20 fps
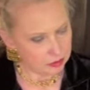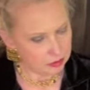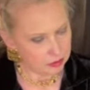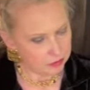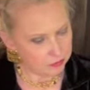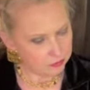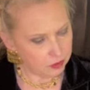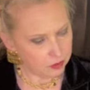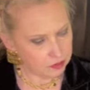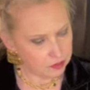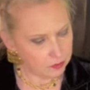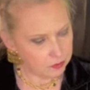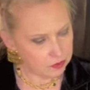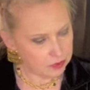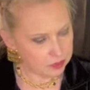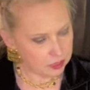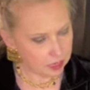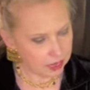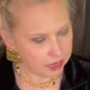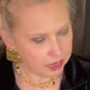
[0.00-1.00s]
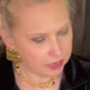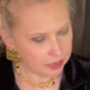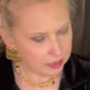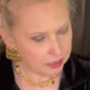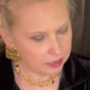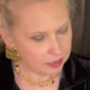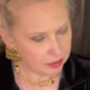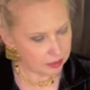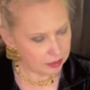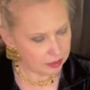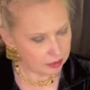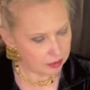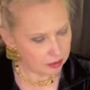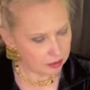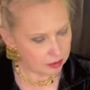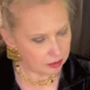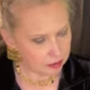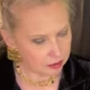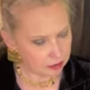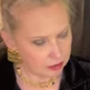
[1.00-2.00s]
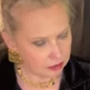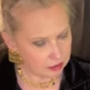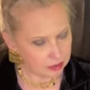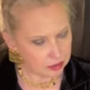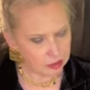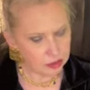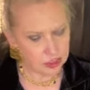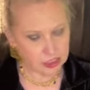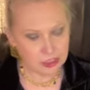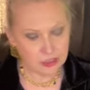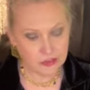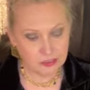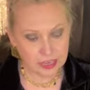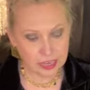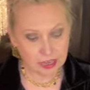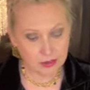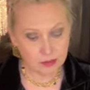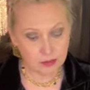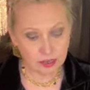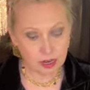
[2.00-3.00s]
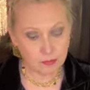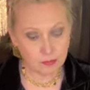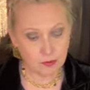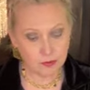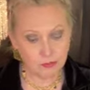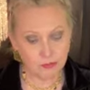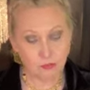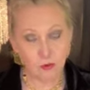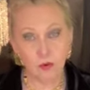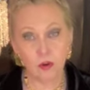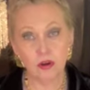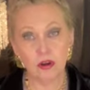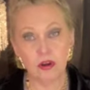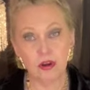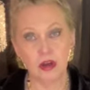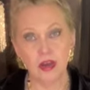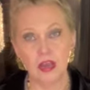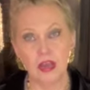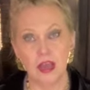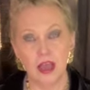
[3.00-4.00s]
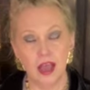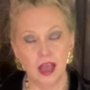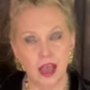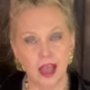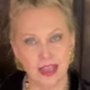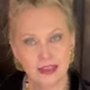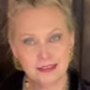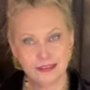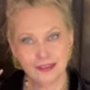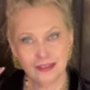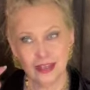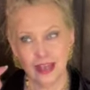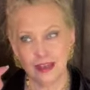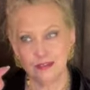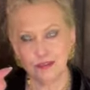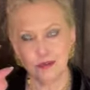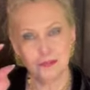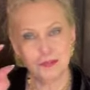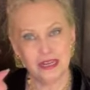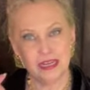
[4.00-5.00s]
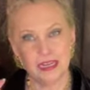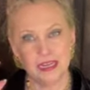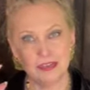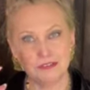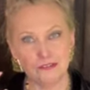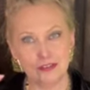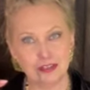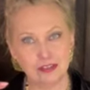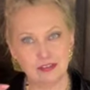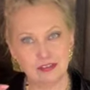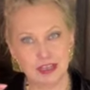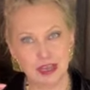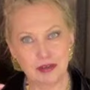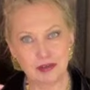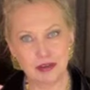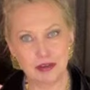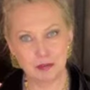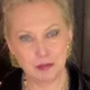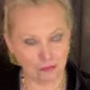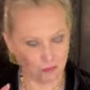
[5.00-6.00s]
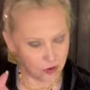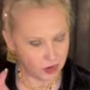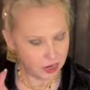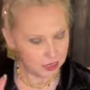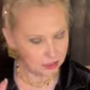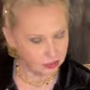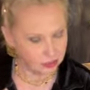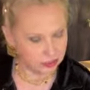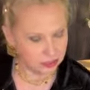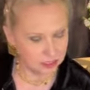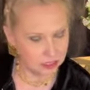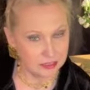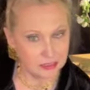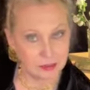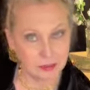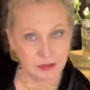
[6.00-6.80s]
felt it was like Jill Sander number 4. I still have a mini of Jill Sander number 4. Actually, let me